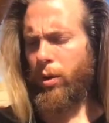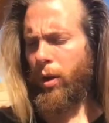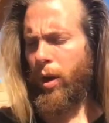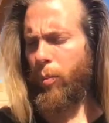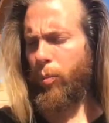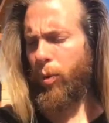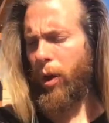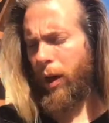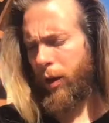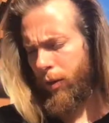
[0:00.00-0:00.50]

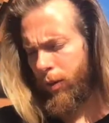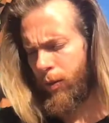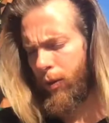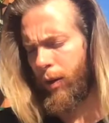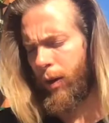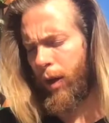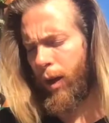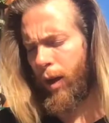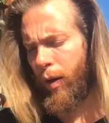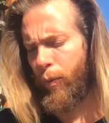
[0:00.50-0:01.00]
A Practical
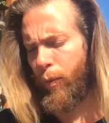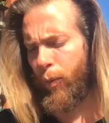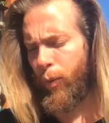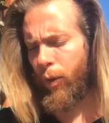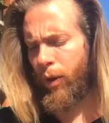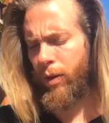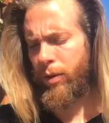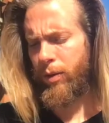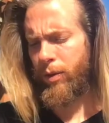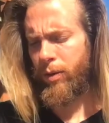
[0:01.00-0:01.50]
Guide for
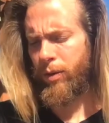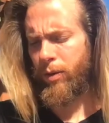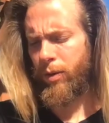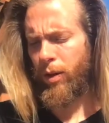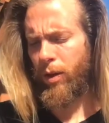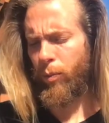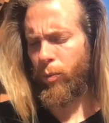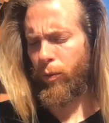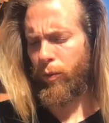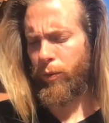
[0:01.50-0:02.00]
a
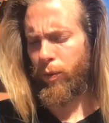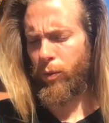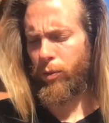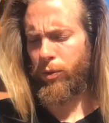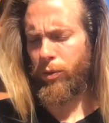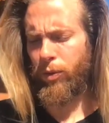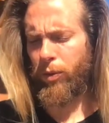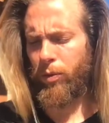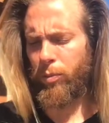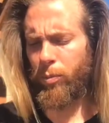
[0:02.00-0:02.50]
Sustainable
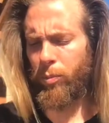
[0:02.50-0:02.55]
Future.